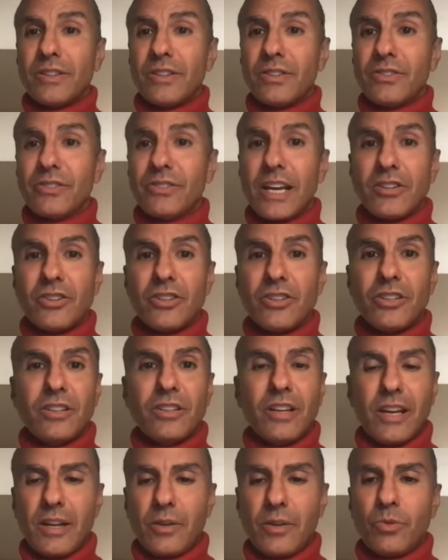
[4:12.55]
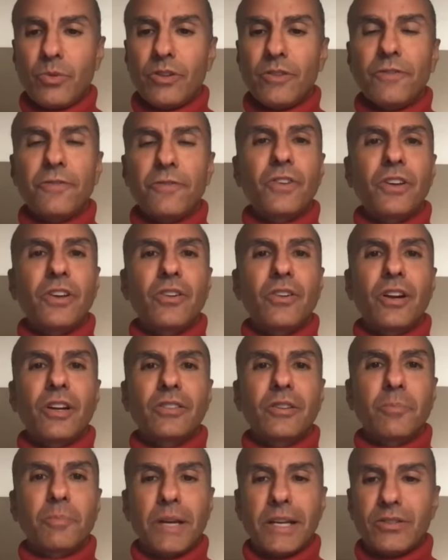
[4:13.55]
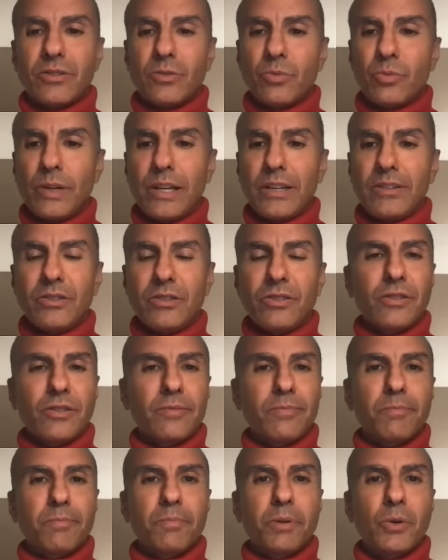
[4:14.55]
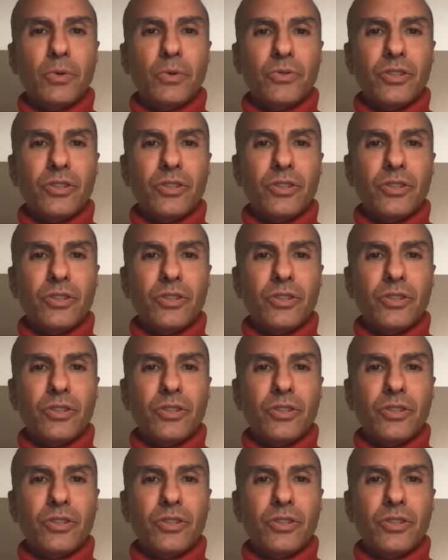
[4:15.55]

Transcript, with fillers: And then we're recording the session and we'll figure out the best way to